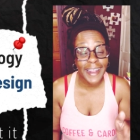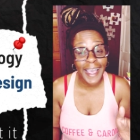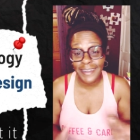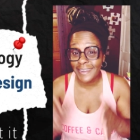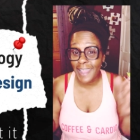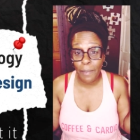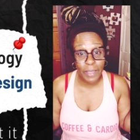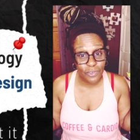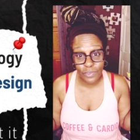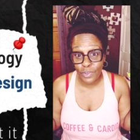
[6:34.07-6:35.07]
I did not
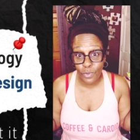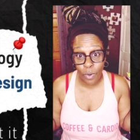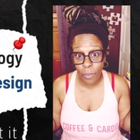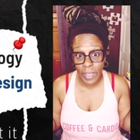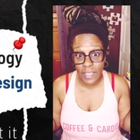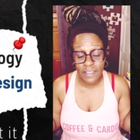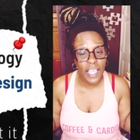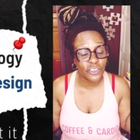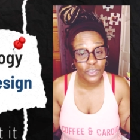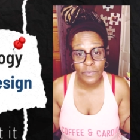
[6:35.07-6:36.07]
measure the doorways. I
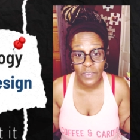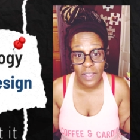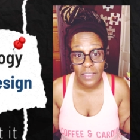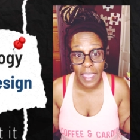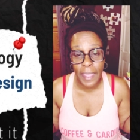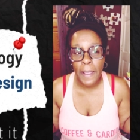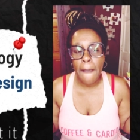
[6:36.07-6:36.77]
should have done that.